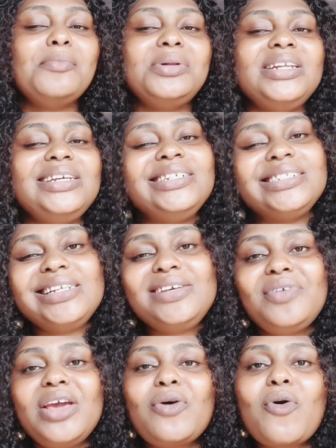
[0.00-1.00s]
Please
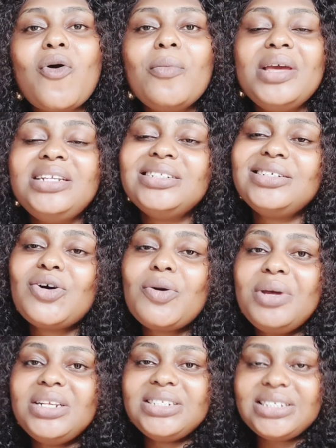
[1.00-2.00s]
leave a comment in the
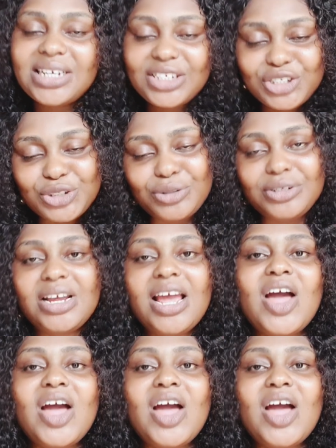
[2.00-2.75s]
comment section.